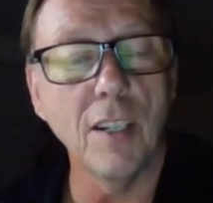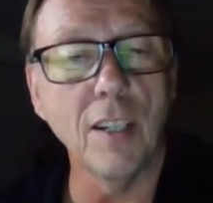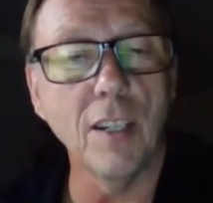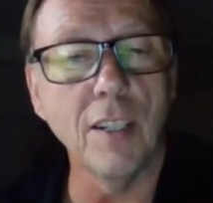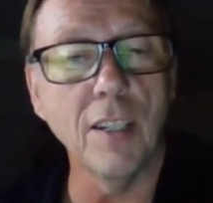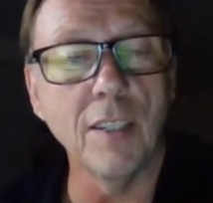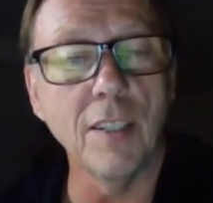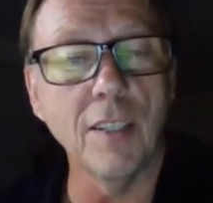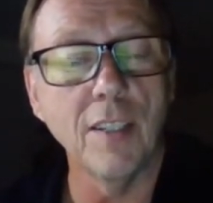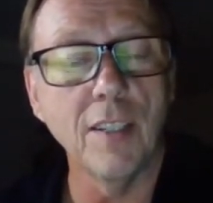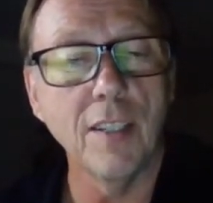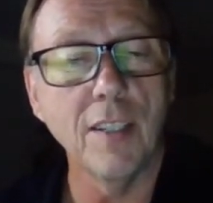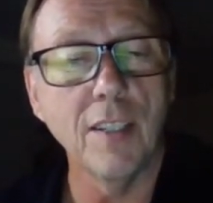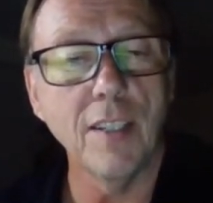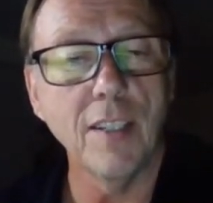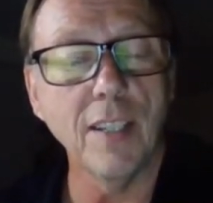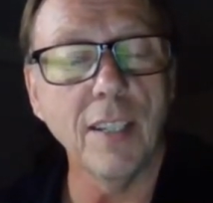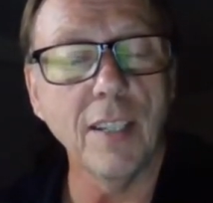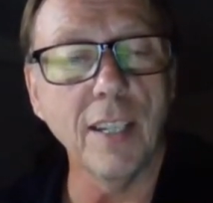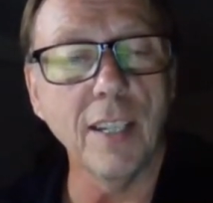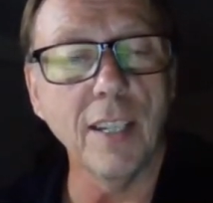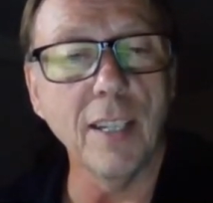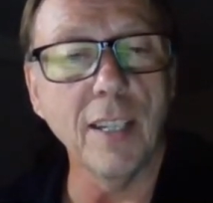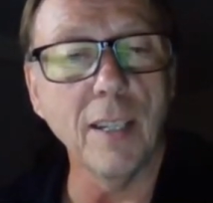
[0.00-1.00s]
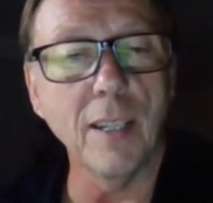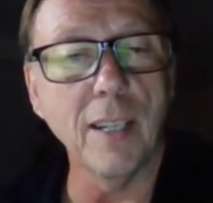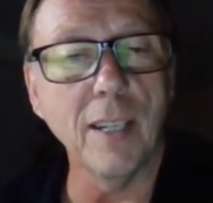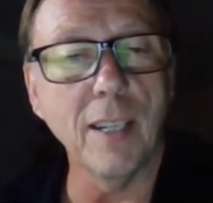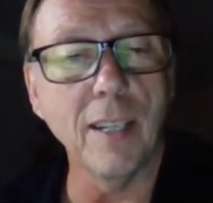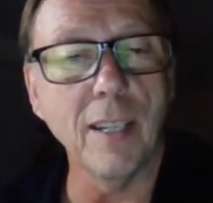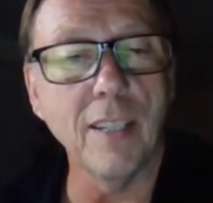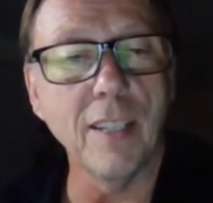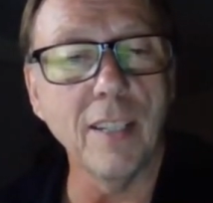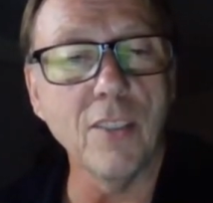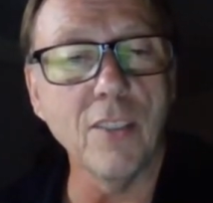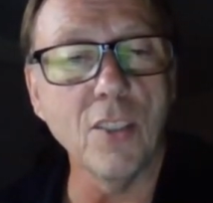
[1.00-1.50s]
and
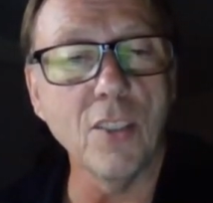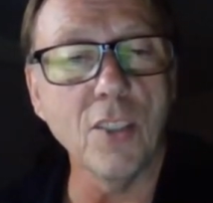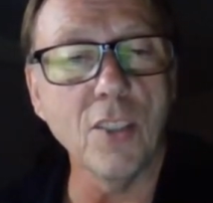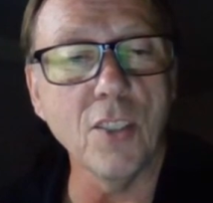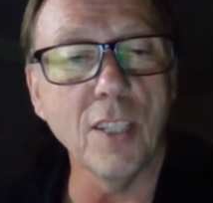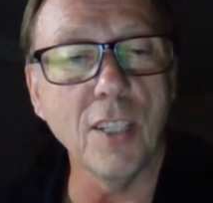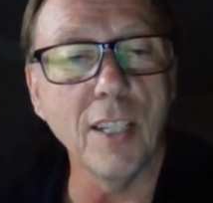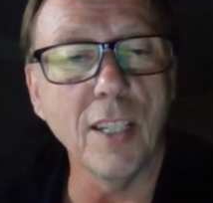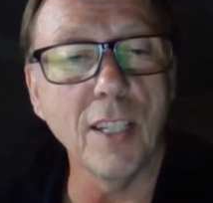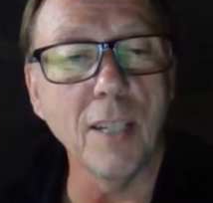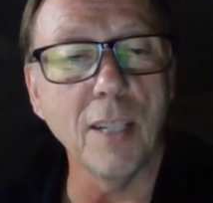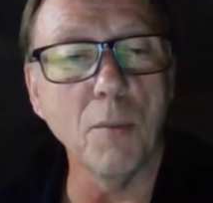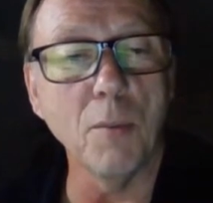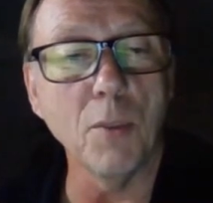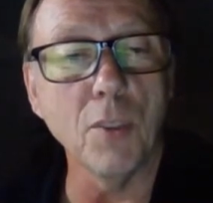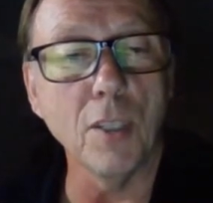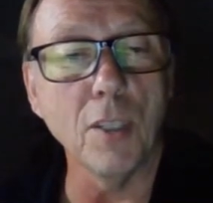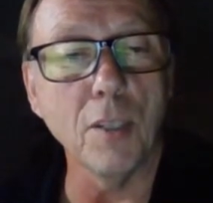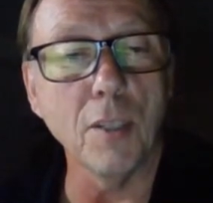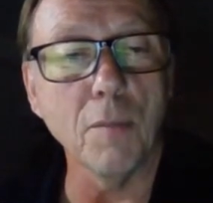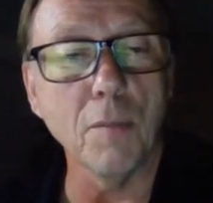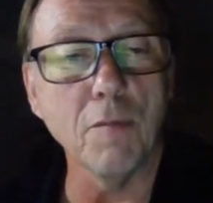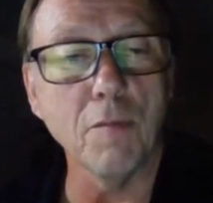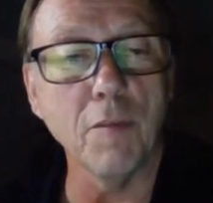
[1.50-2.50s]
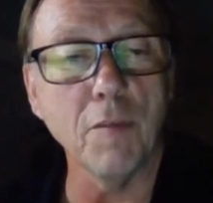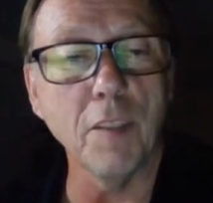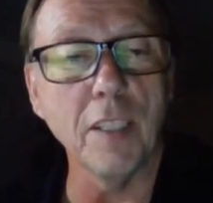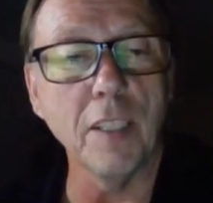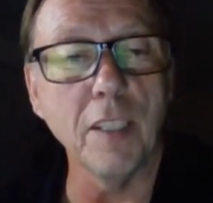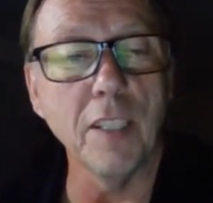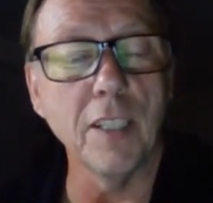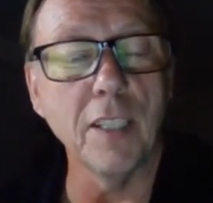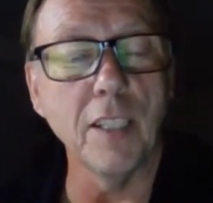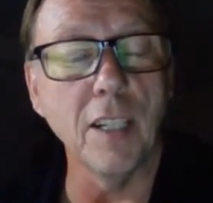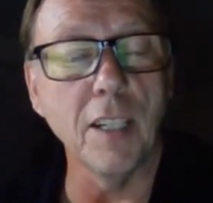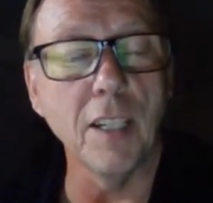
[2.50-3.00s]
as you said, it was a
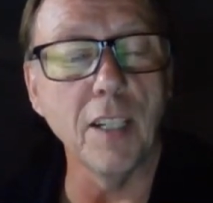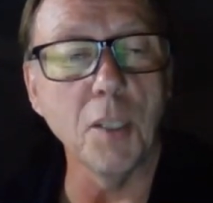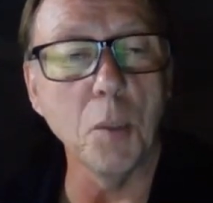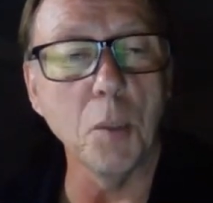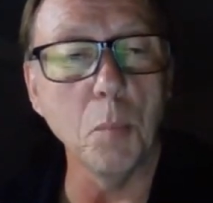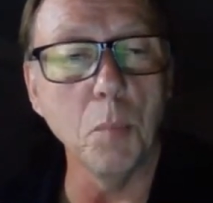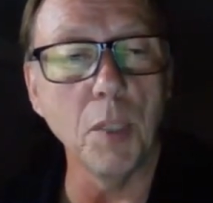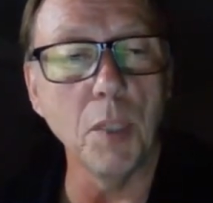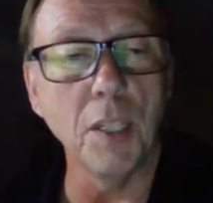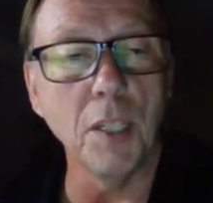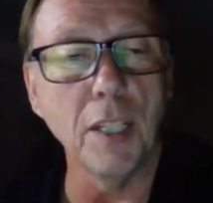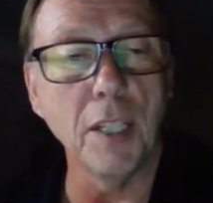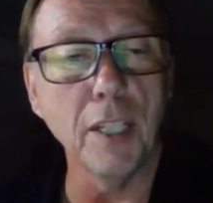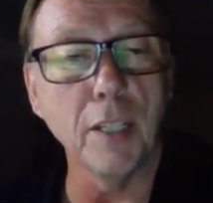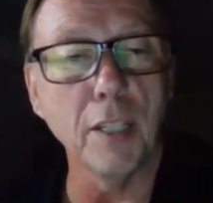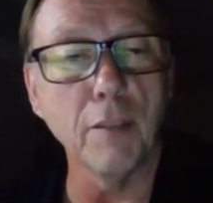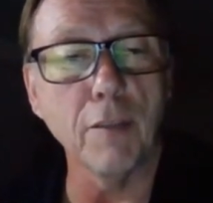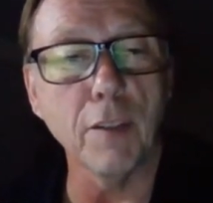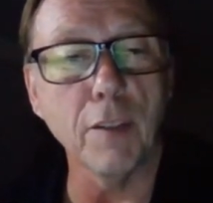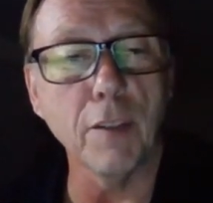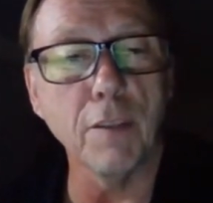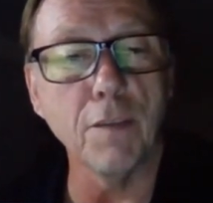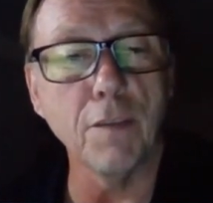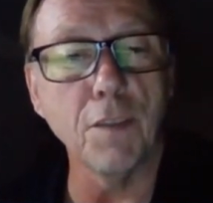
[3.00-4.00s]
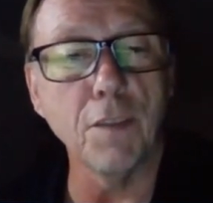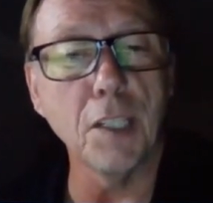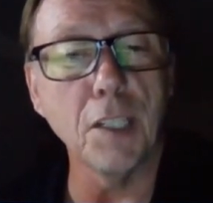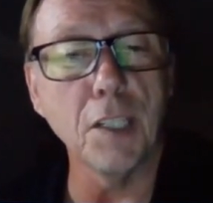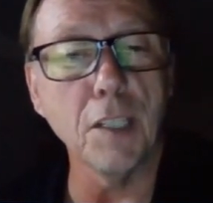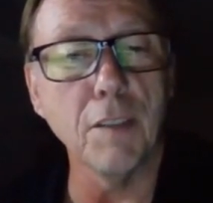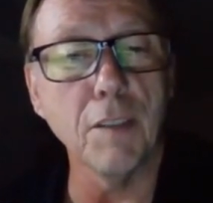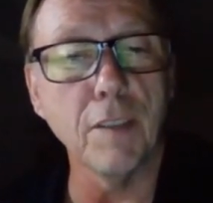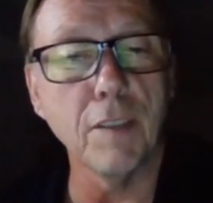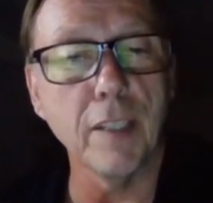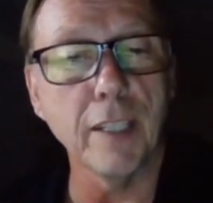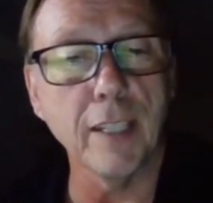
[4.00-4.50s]
feeling that hadn't been there for a
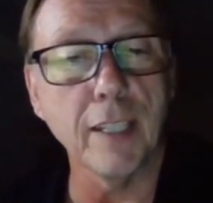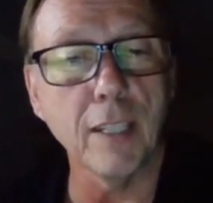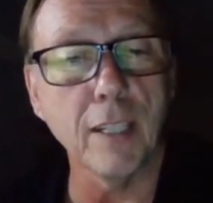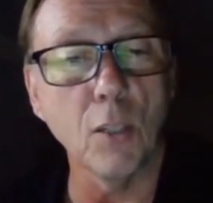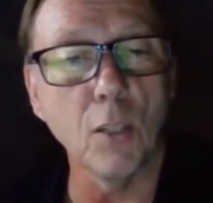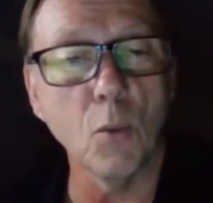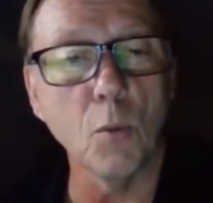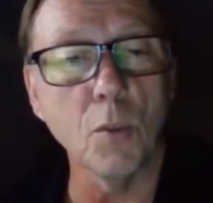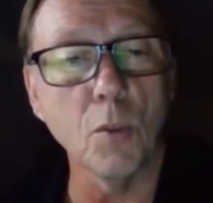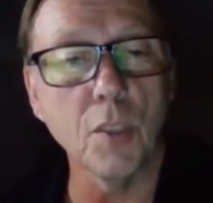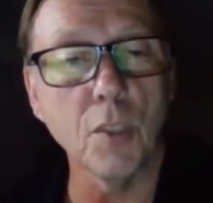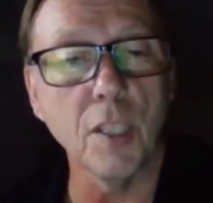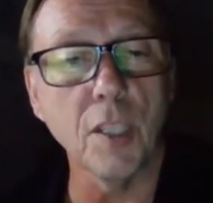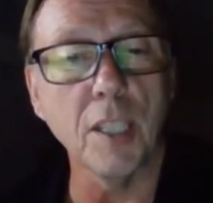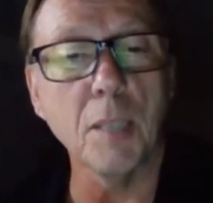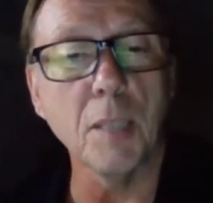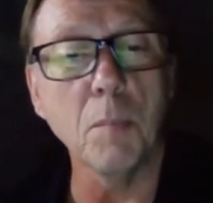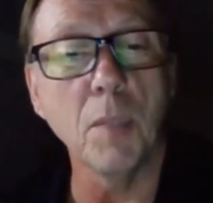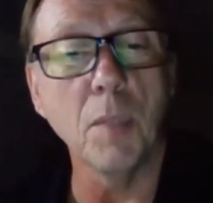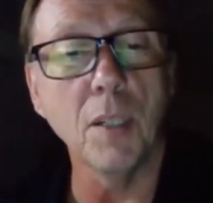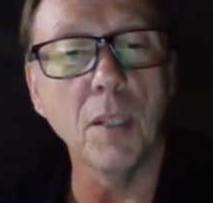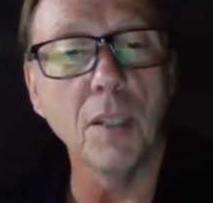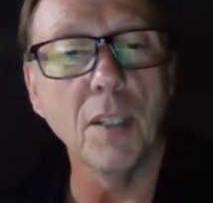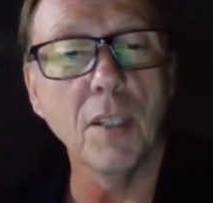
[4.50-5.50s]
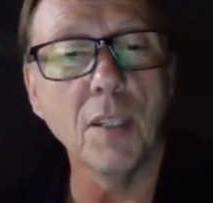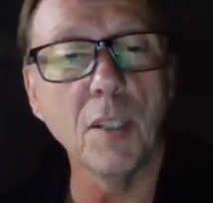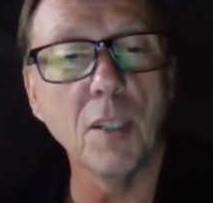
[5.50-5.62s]
very, very long time.